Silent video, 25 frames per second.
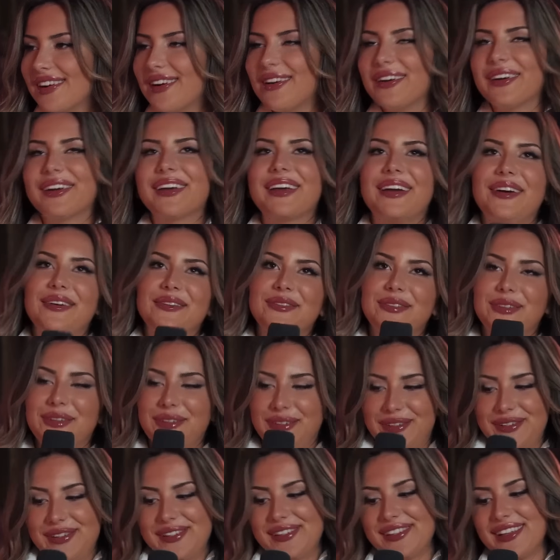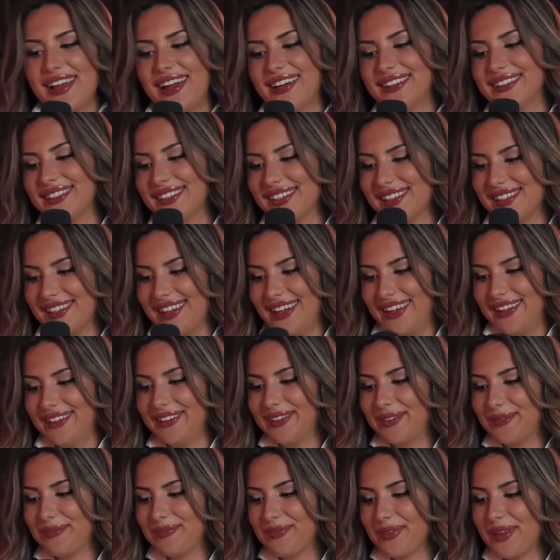Okay, of course. Yeah. I
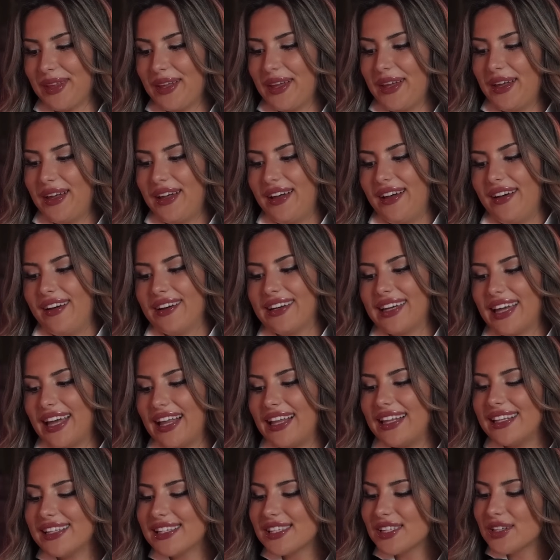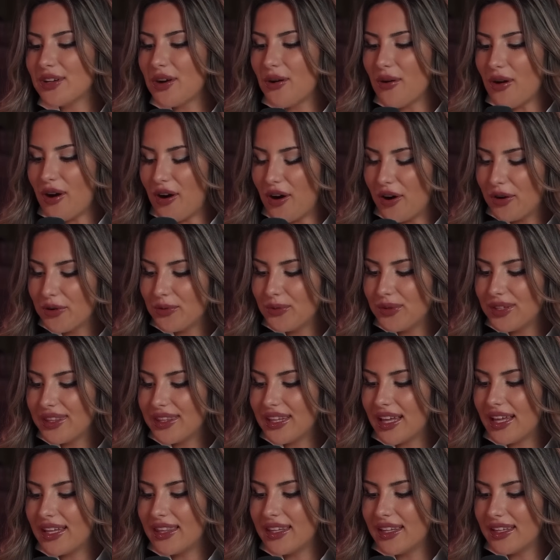understand. Okay, let's go on with
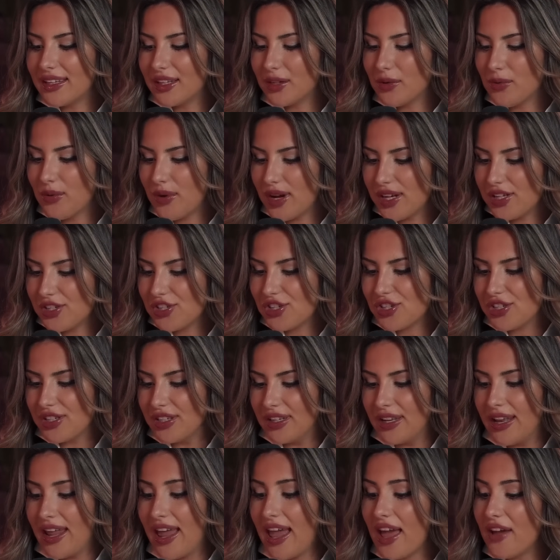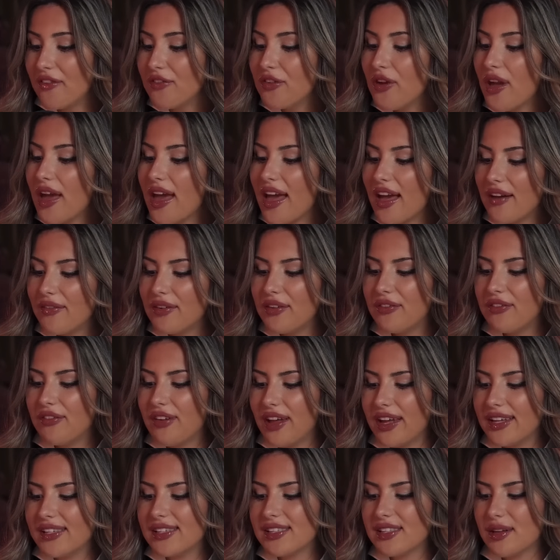another question. Have you ever
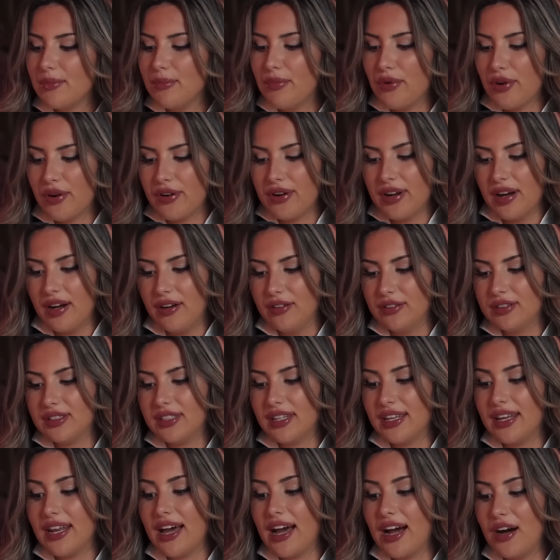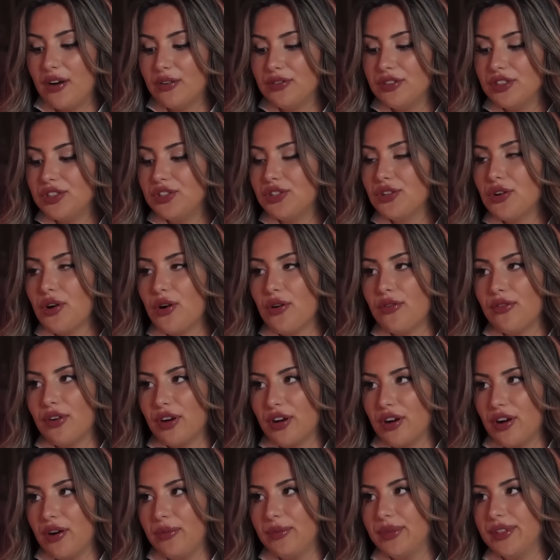faced a burnout, and how did you
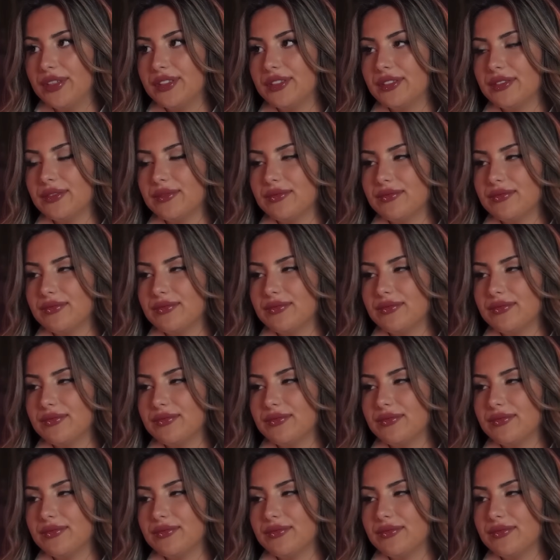overcome it?